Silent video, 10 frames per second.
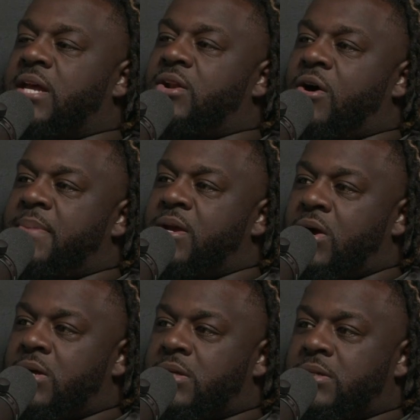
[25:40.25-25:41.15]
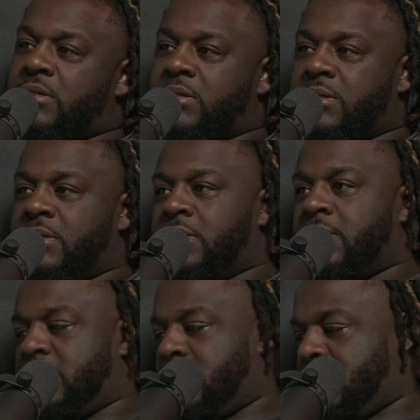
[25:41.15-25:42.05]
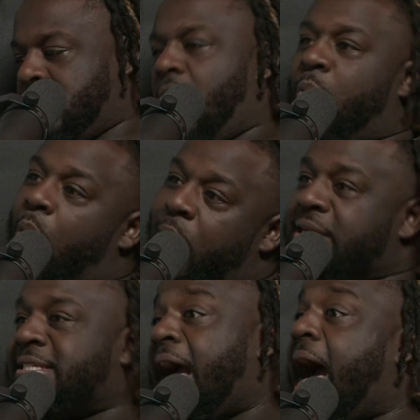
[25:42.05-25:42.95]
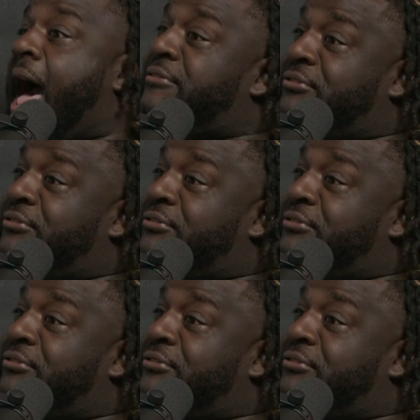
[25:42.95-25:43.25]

an end all be all. Yeah, and you. Well, what does God